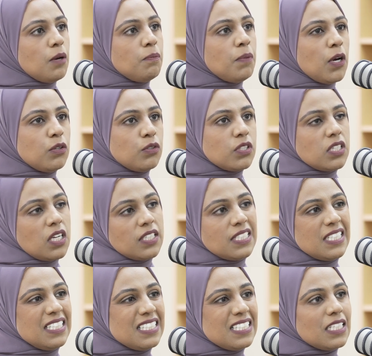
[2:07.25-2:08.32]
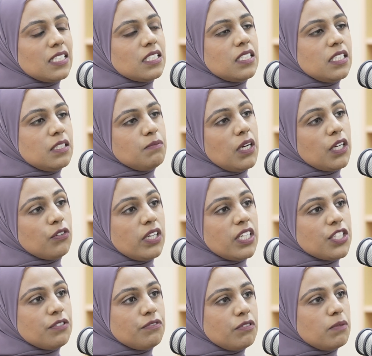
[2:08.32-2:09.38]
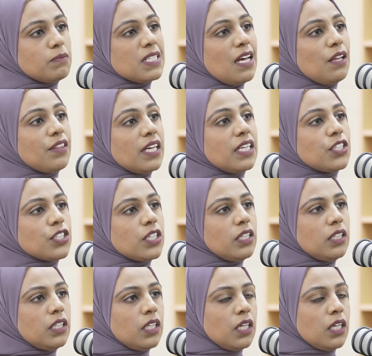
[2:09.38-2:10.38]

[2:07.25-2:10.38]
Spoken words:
post-1960s migration from South Asia,